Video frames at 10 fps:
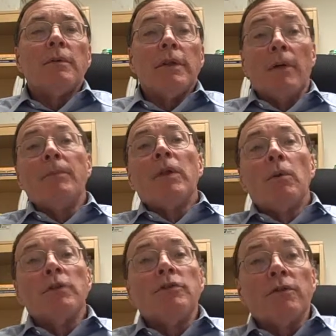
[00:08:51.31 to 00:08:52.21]
Now,
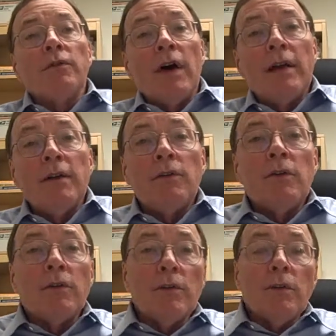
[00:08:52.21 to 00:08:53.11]
what you'll find is,
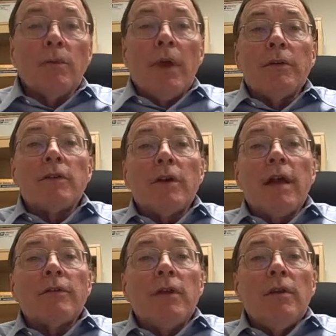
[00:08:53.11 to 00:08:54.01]
you may start
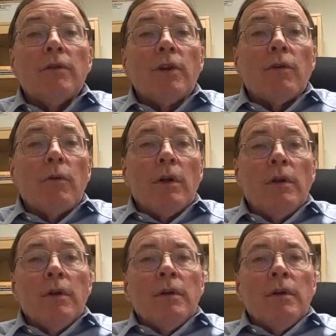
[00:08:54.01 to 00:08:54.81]
asking yourself, well,